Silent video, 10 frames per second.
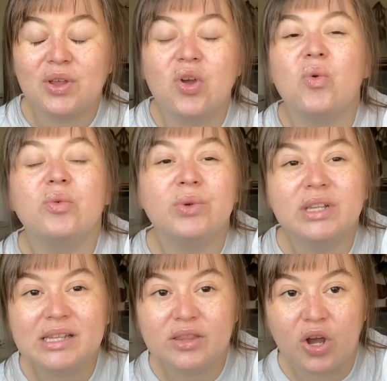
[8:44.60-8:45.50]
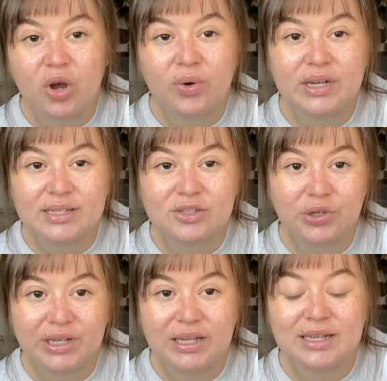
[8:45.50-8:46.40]
What really though is
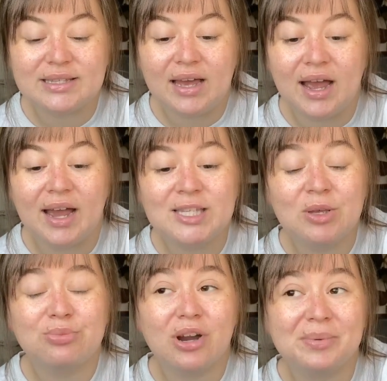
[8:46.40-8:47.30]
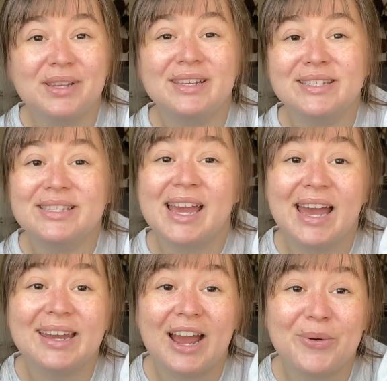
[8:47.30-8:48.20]
tricky is that I spent probably at least
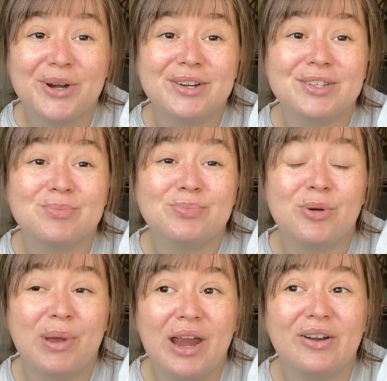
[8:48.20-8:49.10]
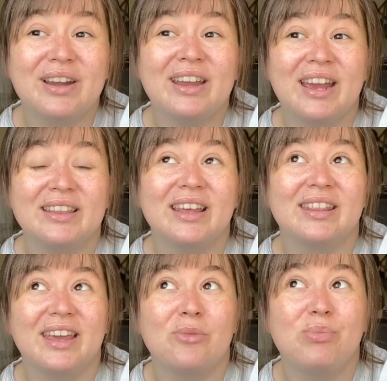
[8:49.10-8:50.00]
10 hours preparing and then
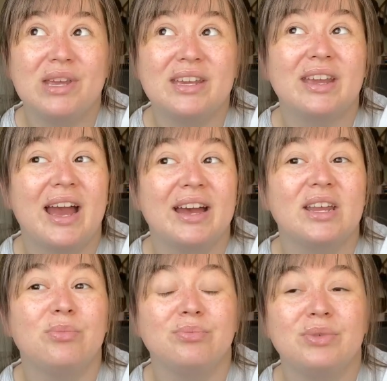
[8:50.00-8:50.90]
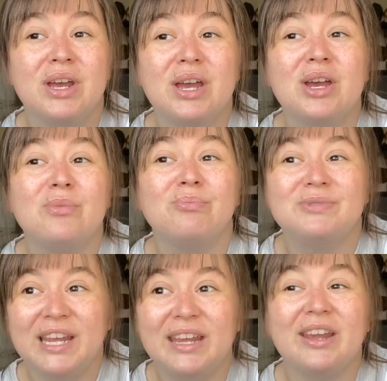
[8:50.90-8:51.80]
like being at and
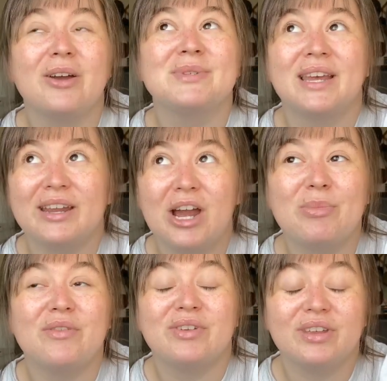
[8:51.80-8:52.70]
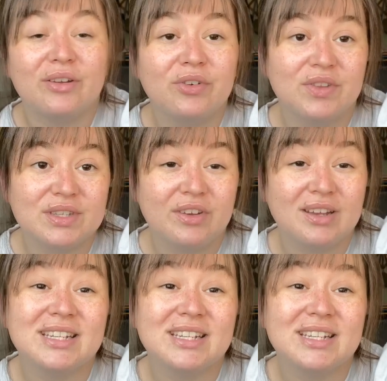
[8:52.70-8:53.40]
setting up everything for this event.